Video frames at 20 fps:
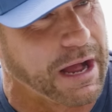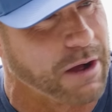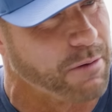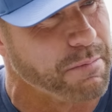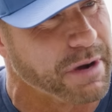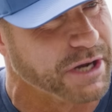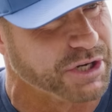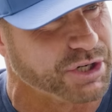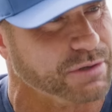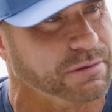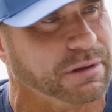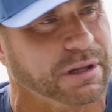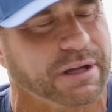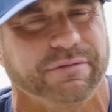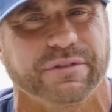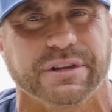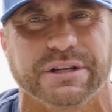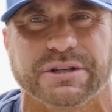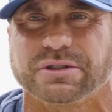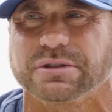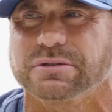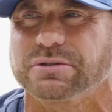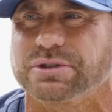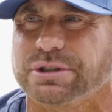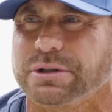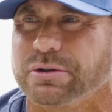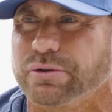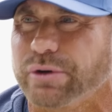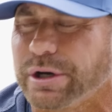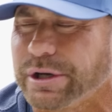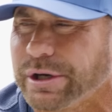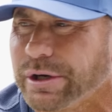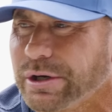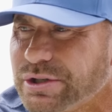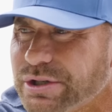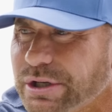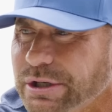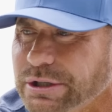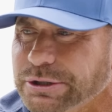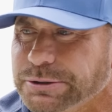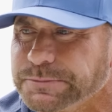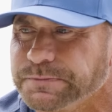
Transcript: how much you love these two children of yours.